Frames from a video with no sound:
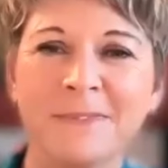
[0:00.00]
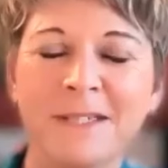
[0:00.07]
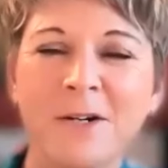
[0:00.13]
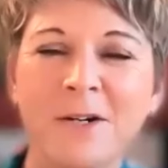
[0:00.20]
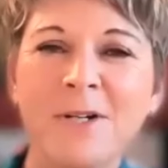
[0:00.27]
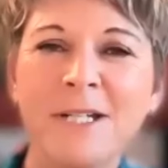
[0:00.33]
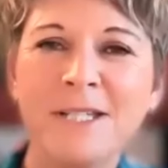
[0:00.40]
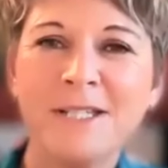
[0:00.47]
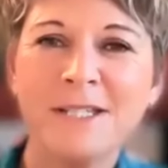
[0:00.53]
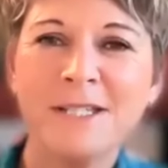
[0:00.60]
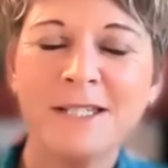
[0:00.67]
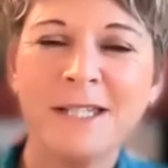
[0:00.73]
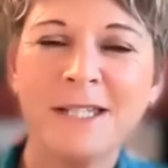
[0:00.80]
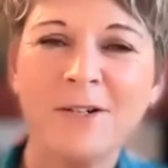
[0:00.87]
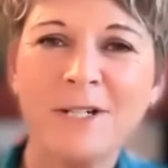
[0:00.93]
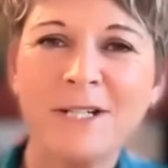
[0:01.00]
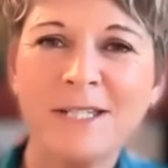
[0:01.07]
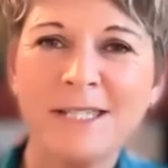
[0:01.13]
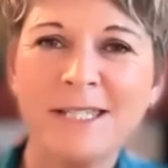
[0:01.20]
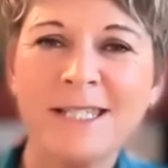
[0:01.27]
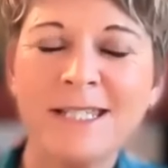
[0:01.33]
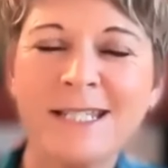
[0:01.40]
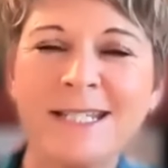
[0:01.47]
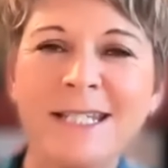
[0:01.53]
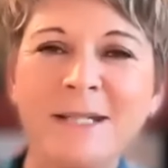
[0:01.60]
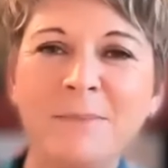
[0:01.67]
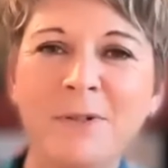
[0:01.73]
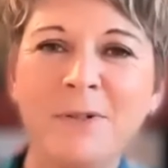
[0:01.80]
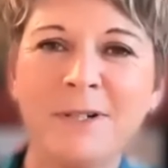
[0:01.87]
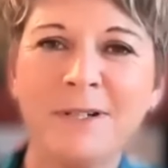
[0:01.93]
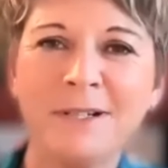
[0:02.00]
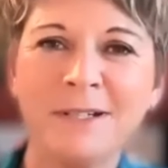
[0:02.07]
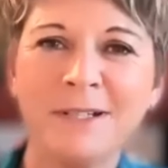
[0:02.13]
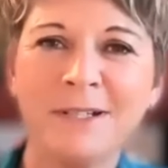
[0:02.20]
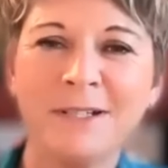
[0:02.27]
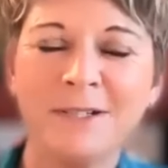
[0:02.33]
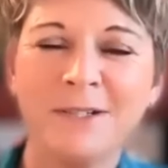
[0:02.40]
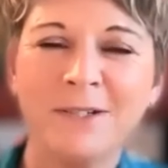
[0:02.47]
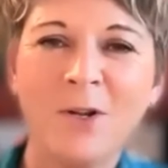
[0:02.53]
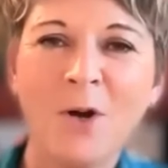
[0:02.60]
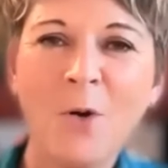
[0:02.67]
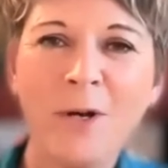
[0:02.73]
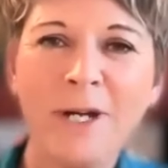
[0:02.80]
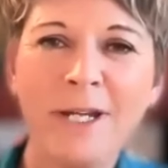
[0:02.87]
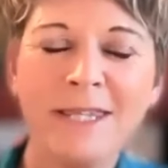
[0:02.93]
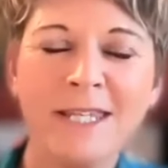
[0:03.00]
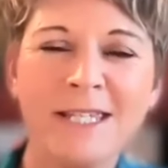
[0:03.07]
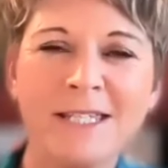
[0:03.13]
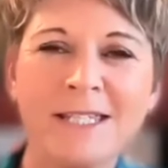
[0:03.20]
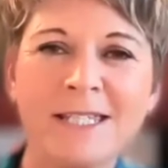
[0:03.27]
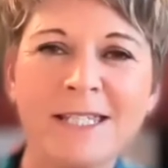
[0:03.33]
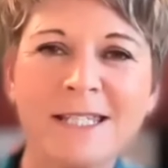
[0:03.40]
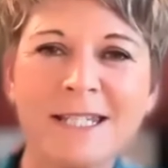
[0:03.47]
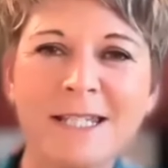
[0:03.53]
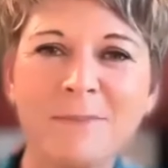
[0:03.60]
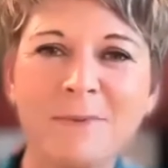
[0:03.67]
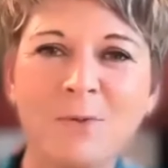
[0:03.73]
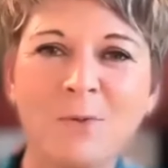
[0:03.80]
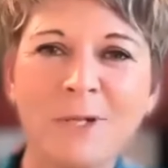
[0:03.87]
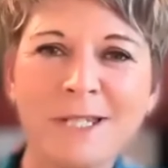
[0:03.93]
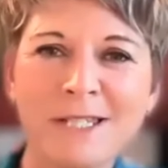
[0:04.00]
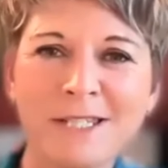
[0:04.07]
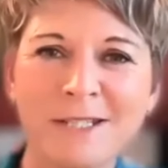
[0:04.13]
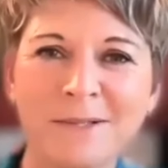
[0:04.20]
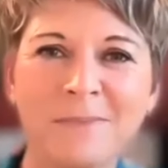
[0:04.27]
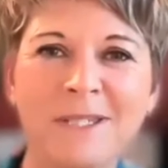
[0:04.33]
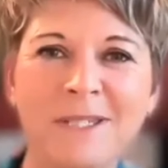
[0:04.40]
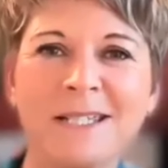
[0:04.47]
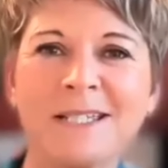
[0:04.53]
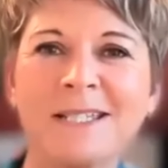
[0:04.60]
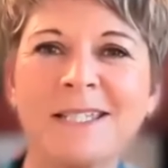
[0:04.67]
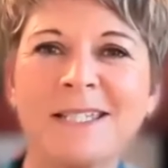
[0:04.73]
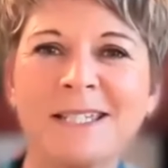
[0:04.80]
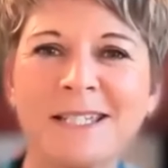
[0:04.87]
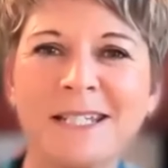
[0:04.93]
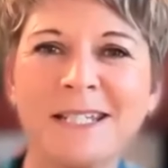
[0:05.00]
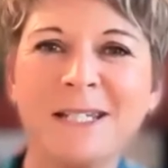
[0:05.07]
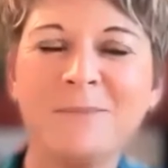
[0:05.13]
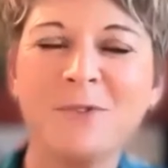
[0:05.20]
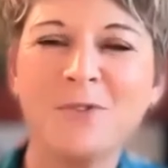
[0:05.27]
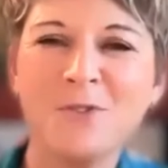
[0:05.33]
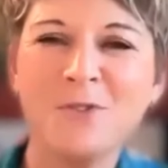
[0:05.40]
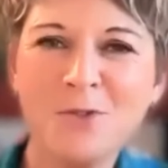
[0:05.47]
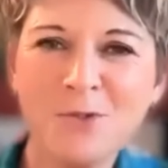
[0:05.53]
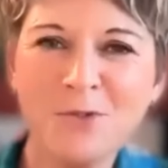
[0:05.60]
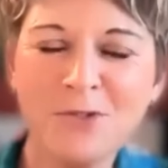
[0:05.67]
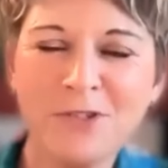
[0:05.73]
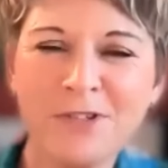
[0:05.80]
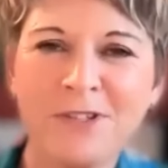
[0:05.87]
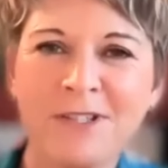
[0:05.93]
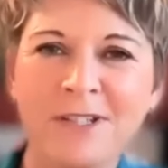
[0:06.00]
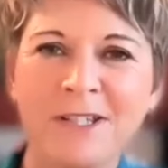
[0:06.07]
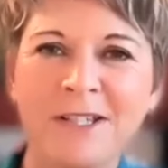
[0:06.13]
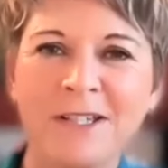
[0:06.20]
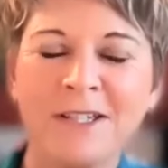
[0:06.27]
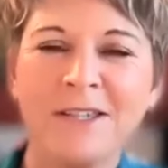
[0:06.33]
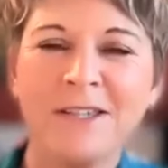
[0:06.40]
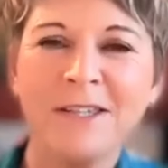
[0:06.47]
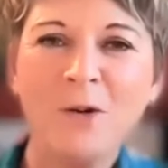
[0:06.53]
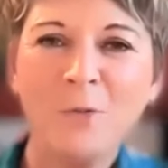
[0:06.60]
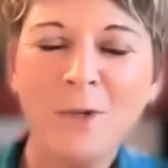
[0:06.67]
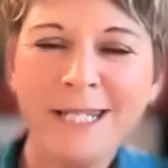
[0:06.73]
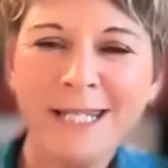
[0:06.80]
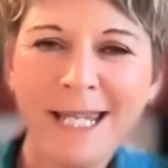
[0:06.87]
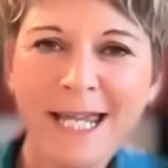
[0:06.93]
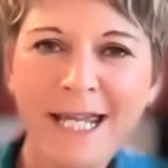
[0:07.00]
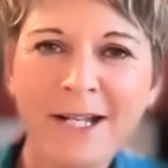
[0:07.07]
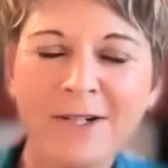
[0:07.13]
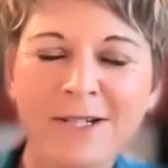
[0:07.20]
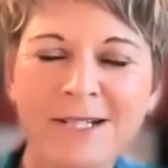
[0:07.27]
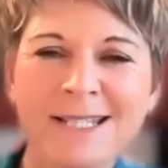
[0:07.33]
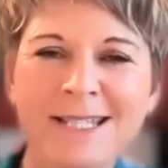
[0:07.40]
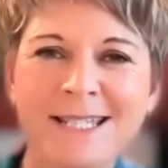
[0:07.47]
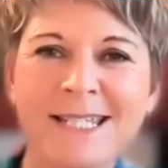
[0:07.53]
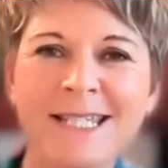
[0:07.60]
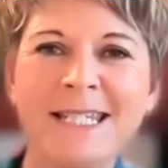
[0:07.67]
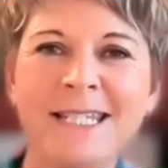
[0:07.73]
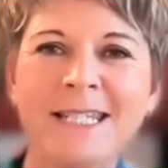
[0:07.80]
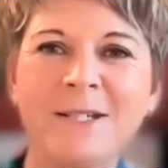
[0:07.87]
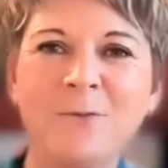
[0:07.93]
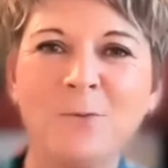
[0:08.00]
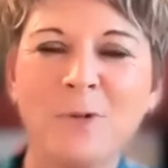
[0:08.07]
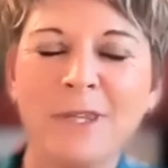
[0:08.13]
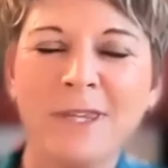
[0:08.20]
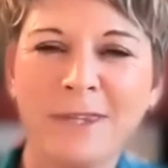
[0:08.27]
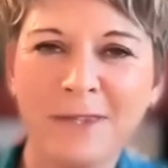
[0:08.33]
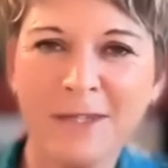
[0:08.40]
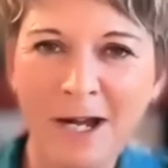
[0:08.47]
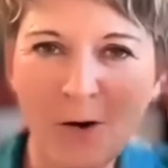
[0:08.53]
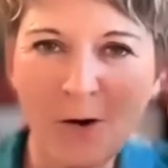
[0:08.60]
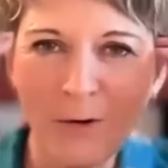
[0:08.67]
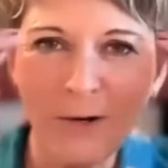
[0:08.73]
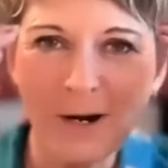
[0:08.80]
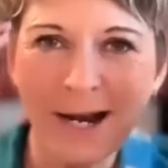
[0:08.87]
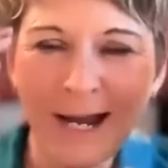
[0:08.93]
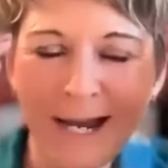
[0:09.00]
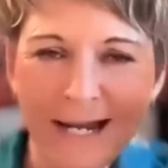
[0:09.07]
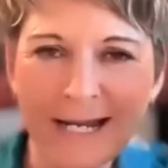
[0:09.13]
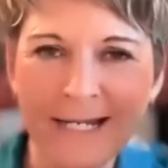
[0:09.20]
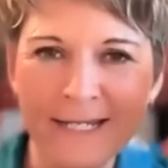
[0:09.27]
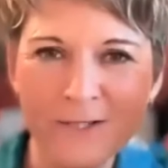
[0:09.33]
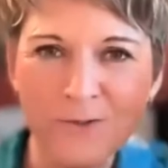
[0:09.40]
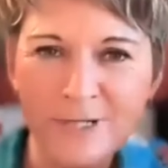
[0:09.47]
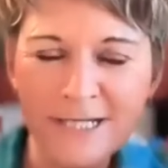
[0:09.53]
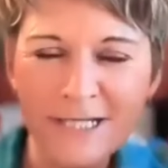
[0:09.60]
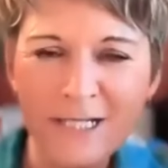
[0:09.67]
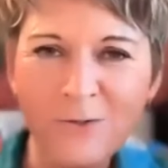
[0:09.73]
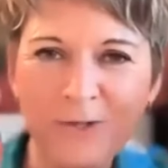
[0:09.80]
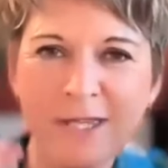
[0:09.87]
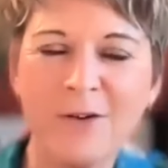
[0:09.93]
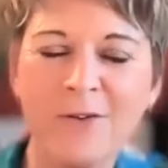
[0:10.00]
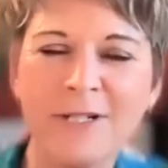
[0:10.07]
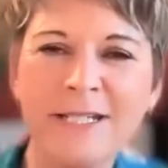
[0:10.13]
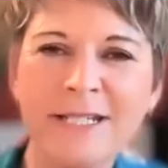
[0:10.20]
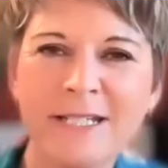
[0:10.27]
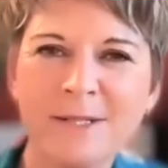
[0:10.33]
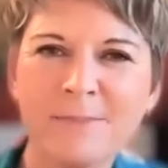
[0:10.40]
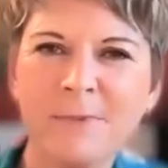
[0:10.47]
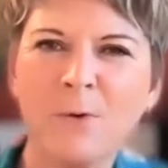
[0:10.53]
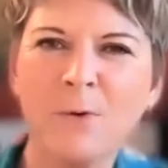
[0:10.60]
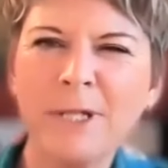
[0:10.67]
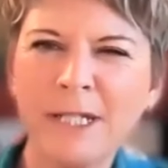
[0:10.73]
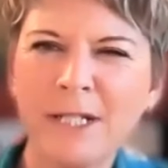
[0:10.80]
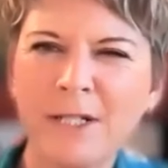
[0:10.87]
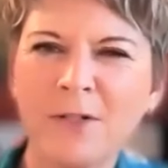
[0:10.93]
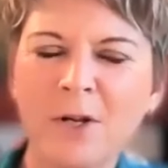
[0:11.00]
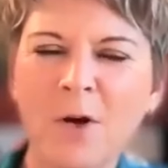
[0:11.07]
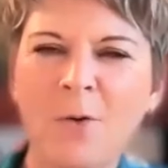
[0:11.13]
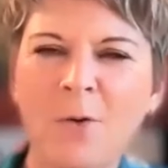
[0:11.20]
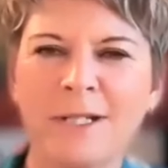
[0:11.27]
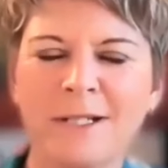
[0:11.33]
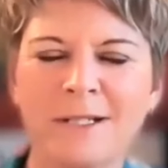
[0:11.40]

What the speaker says: There is this deeper knowing, there's this deeper wisdom, there's this deeper truth that we cannot see with our eyes or hear with our ears, but we can know